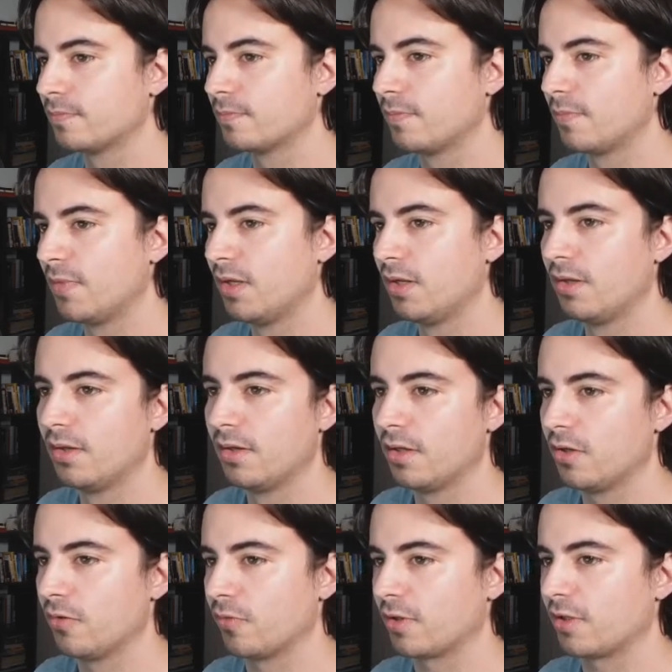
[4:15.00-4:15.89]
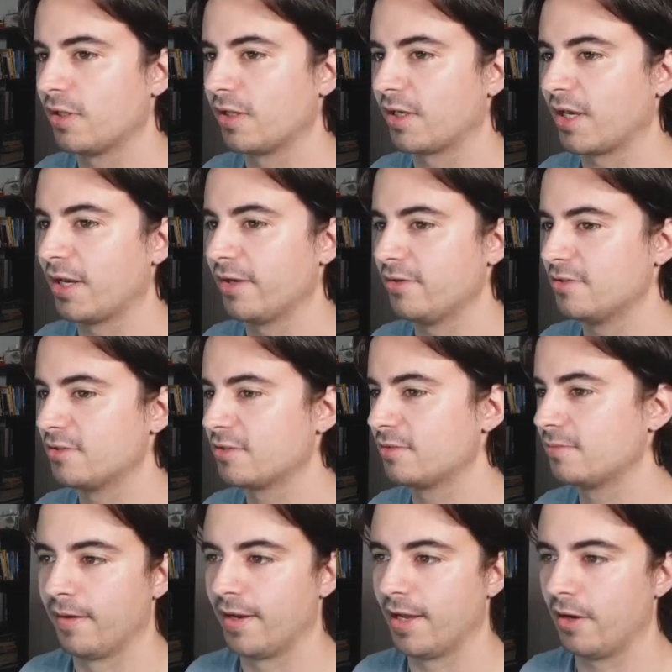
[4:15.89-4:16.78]
You want to click Add
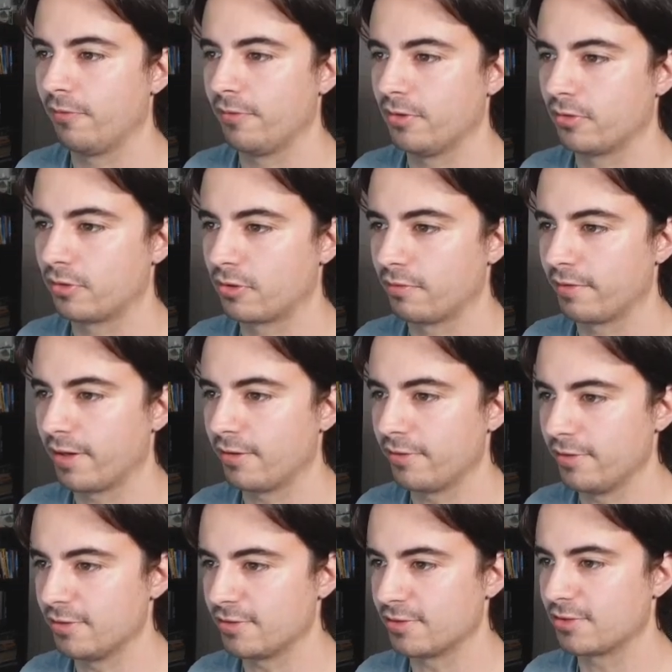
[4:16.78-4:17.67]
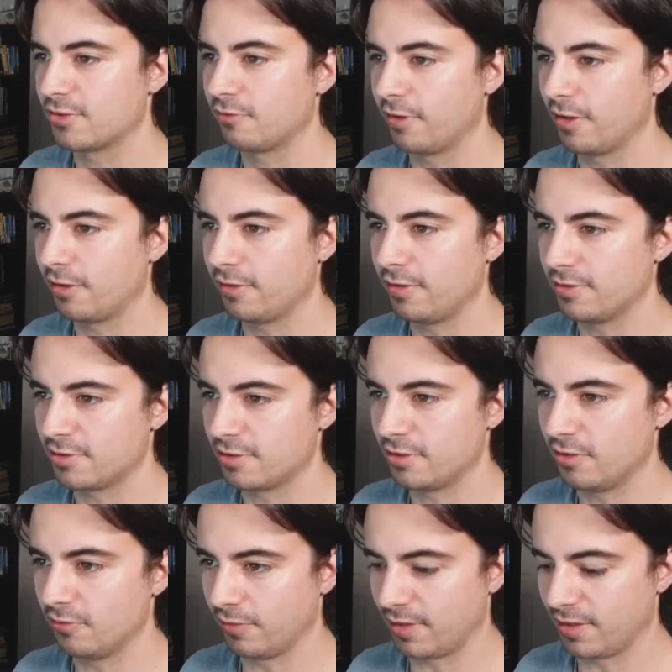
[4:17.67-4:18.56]
User. Now we will create our user. To create our user,
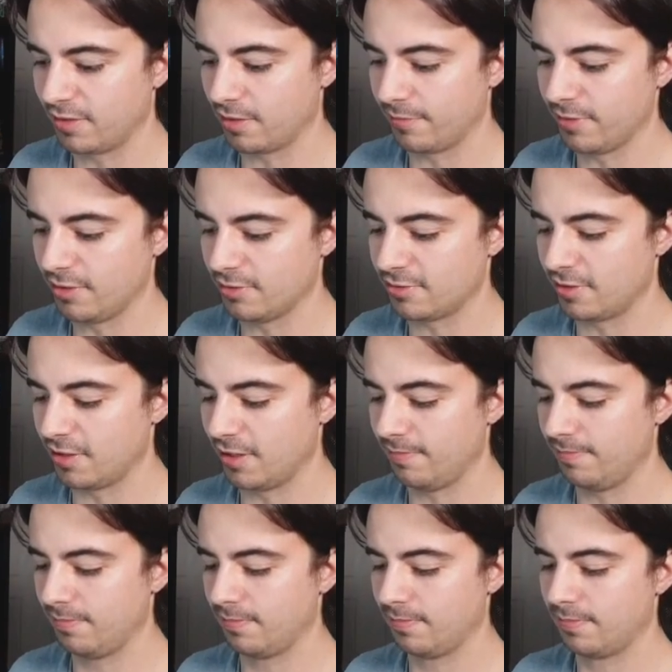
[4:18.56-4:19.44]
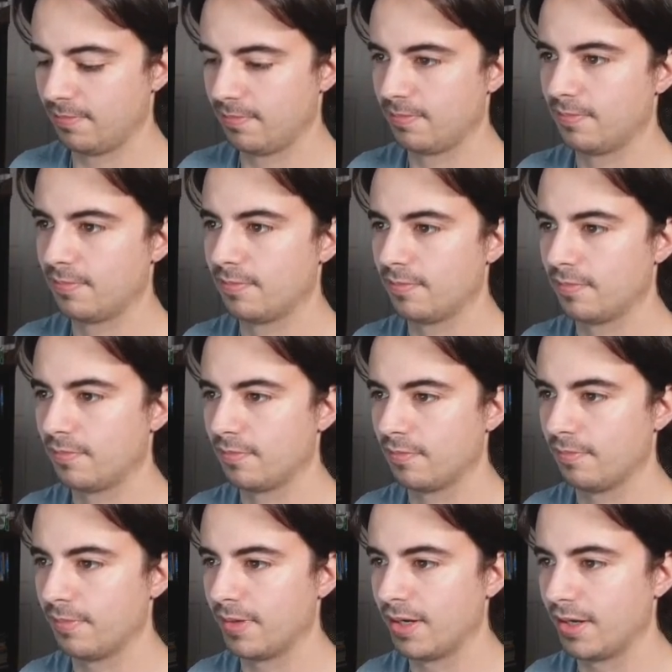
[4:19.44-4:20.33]
you will give them a username,
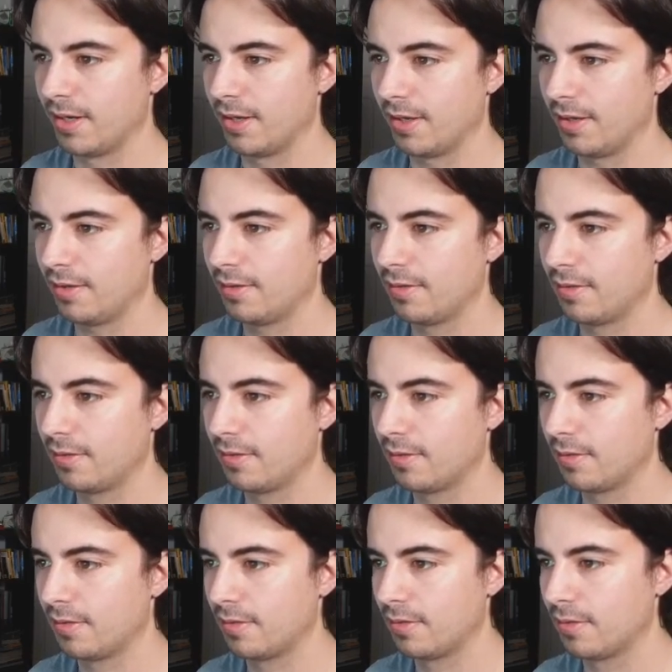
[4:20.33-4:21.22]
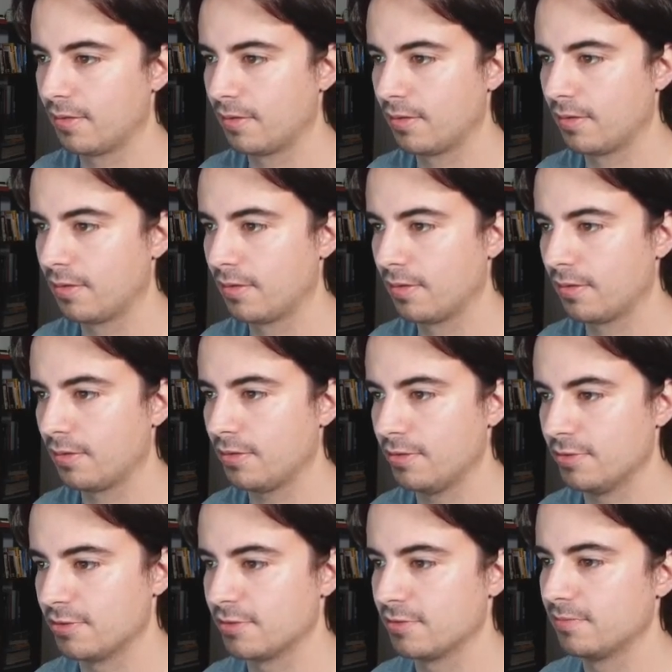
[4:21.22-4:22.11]
my
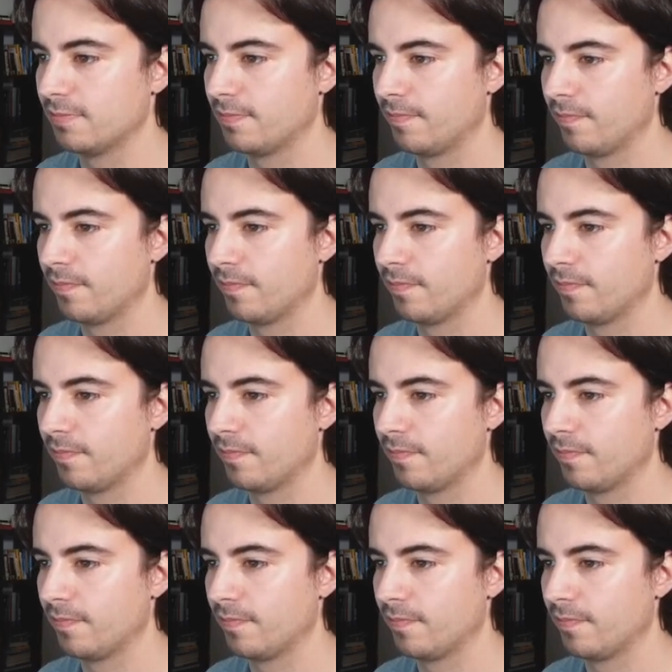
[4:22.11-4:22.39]
user,